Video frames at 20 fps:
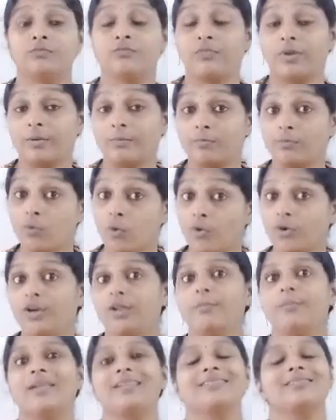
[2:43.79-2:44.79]
from
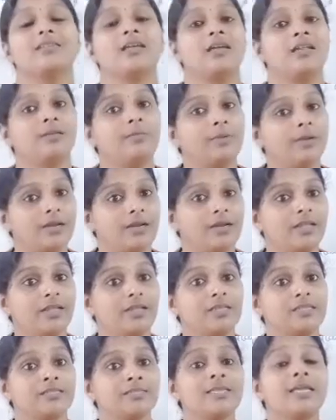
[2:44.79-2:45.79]
monuments and
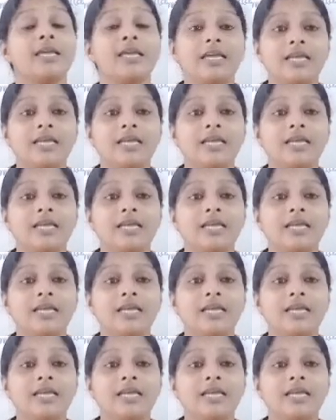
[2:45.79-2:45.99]
buildings.